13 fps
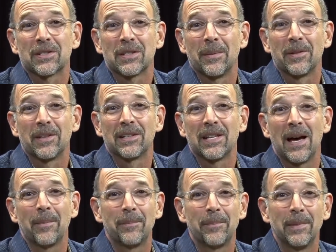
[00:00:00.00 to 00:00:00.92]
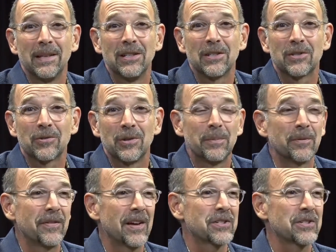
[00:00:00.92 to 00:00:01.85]
to some of the top
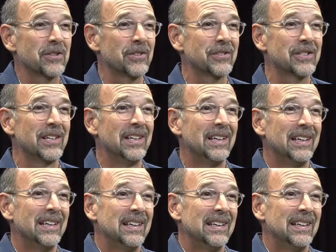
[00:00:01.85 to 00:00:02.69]
industry professionals